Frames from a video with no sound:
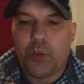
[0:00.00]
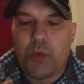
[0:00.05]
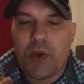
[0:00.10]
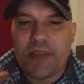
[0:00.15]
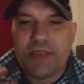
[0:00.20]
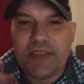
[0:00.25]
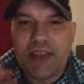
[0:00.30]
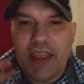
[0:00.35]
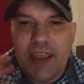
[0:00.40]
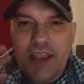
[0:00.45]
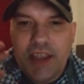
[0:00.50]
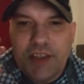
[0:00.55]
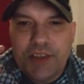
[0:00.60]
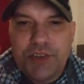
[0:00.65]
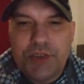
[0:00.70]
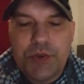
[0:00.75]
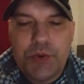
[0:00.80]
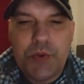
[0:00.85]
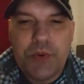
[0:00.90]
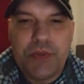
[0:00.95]
when they
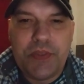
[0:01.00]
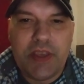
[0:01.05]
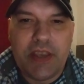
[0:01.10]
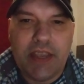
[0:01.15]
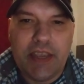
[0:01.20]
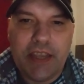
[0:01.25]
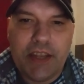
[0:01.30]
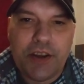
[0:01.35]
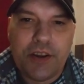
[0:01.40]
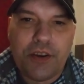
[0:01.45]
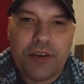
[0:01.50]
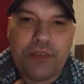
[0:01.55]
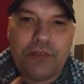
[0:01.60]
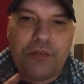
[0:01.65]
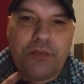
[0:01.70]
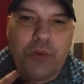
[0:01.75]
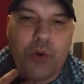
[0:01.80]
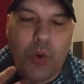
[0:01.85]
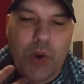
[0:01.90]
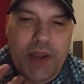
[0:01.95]
do the inner
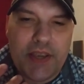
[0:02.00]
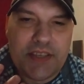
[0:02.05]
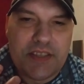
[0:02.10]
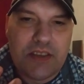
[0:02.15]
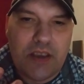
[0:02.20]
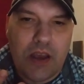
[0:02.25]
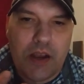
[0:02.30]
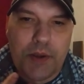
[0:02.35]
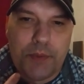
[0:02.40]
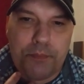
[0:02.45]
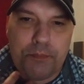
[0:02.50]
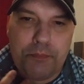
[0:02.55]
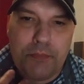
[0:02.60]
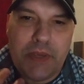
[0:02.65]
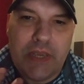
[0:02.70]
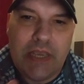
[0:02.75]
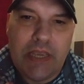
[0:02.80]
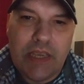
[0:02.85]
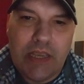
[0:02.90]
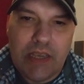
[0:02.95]
voice on
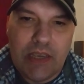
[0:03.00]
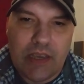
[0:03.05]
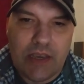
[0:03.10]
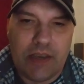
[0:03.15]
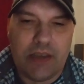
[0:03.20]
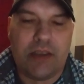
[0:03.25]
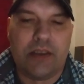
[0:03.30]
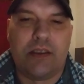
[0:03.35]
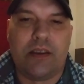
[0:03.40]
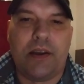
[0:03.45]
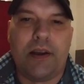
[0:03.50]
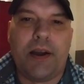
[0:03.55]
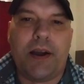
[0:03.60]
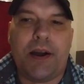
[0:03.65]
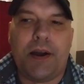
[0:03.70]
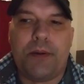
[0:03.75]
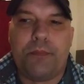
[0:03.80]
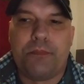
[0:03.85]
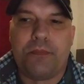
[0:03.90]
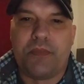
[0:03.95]
me,
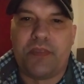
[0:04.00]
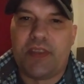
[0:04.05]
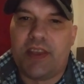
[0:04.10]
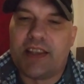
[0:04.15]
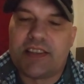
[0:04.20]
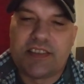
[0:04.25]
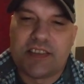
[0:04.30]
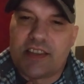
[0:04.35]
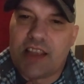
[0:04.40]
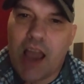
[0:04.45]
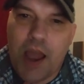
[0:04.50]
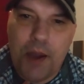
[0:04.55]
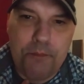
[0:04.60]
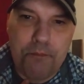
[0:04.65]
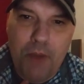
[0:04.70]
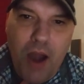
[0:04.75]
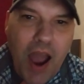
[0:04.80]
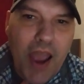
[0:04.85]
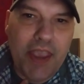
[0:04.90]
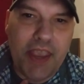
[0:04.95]
um, it's not
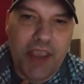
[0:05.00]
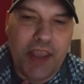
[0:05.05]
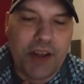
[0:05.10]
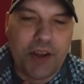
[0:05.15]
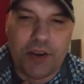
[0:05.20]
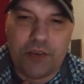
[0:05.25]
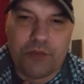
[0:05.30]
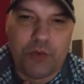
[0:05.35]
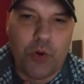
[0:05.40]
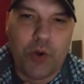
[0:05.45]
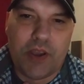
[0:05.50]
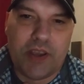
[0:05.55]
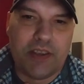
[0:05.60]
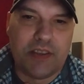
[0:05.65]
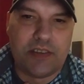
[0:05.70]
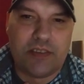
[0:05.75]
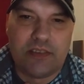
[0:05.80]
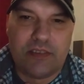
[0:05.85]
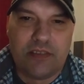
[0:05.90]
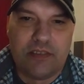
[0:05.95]
my inner
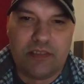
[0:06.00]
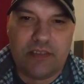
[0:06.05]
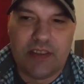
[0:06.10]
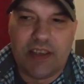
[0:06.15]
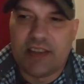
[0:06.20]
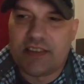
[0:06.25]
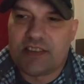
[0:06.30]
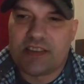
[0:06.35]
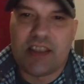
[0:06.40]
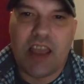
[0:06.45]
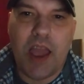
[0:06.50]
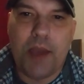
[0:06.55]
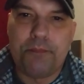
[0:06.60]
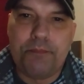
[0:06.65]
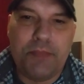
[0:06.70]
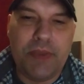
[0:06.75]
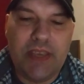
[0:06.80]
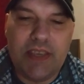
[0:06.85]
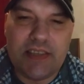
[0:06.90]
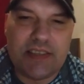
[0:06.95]
voice. It's
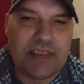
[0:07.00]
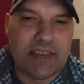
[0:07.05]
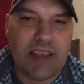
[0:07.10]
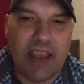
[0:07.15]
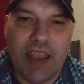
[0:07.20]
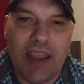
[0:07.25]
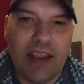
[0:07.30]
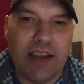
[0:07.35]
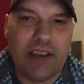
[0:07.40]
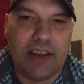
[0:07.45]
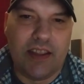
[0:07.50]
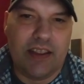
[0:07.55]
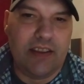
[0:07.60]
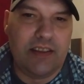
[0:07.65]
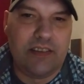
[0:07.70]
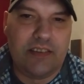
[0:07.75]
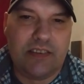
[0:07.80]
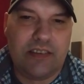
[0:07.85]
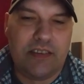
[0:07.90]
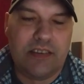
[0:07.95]
not me saying
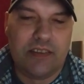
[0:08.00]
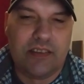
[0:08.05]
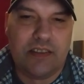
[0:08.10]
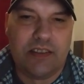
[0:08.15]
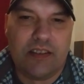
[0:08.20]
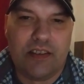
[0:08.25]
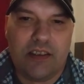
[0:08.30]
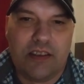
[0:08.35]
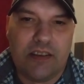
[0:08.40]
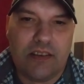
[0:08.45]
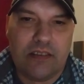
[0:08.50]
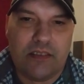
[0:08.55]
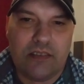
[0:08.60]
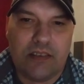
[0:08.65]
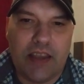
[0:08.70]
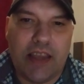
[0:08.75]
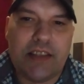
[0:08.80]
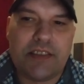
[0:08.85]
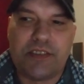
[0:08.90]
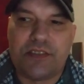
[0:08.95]
it.
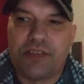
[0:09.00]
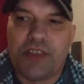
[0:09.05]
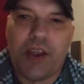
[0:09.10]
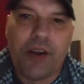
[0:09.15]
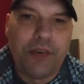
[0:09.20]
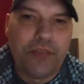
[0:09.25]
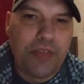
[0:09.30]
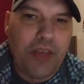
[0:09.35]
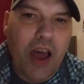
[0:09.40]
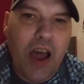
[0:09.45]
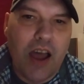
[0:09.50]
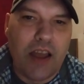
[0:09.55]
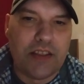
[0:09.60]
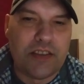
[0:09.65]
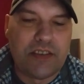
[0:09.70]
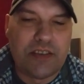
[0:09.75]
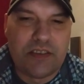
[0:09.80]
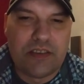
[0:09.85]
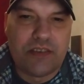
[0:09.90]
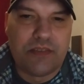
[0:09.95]
It's their
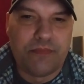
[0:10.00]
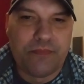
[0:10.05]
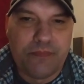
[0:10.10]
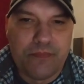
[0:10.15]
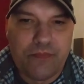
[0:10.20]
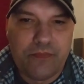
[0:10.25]
thoughts.